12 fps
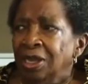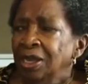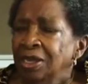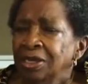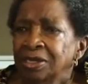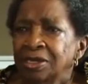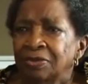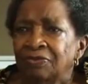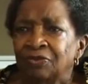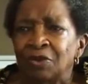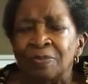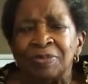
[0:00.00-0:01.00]
and
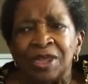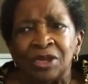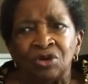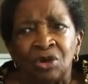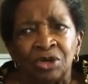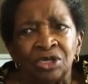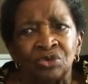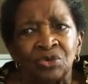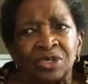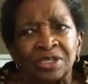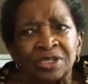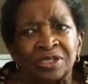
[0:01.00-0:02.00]
from then on it
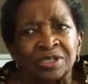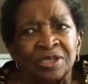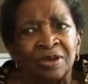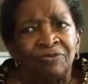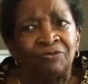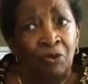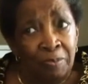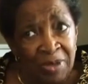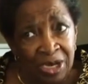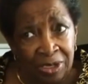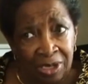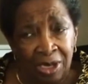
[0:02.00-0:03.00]
was reserved for
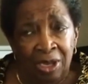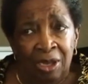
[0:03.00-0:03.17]
men.